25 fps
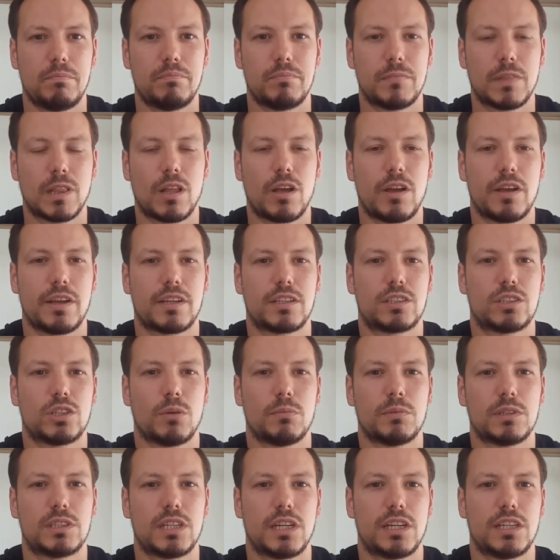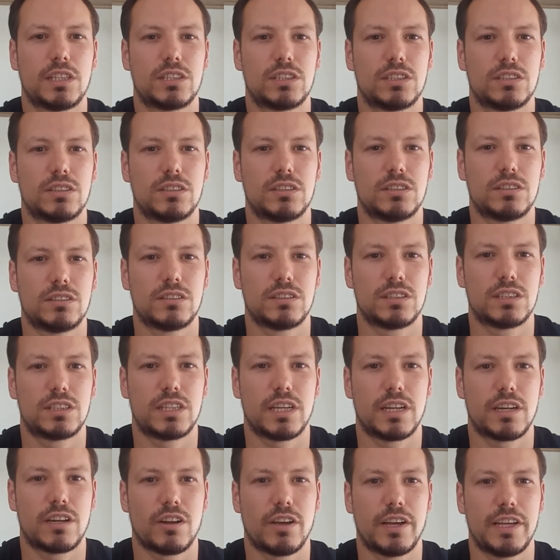like Thomas Edison
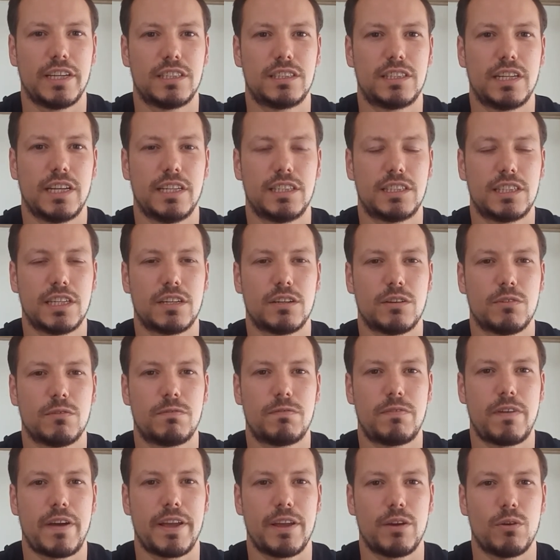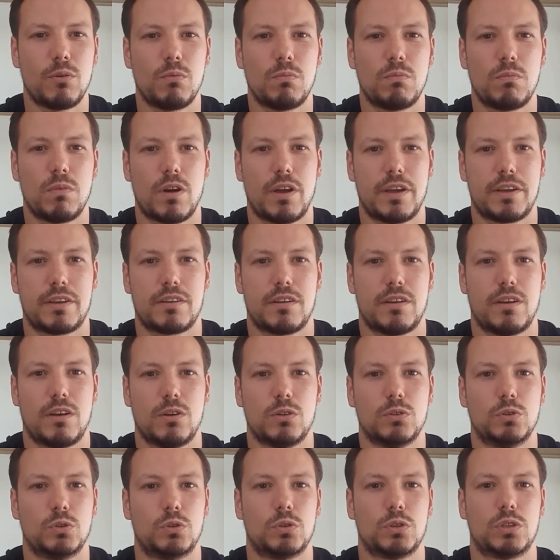said, like he didn't fail like
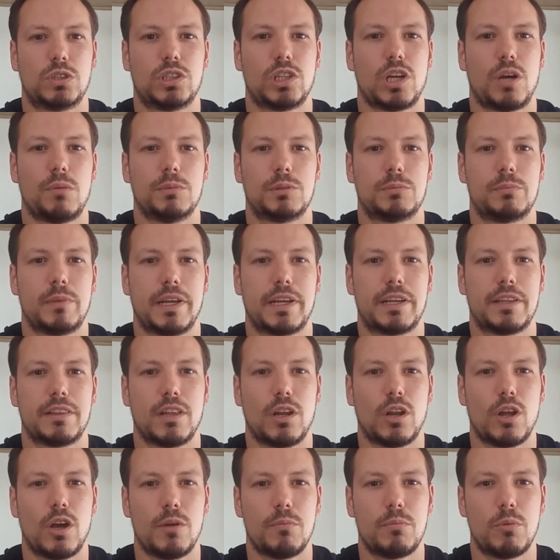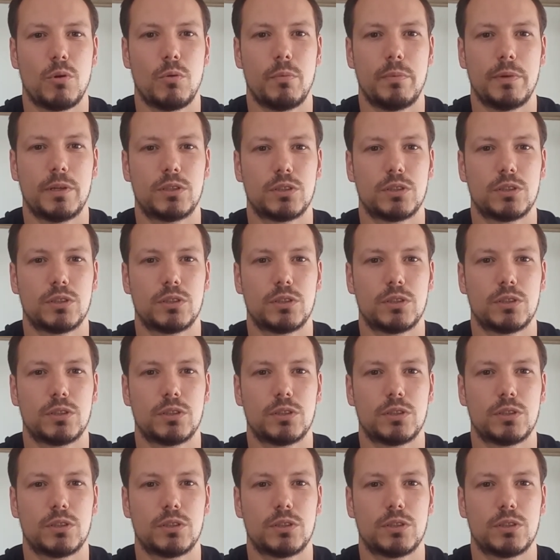100 times making the light bulb.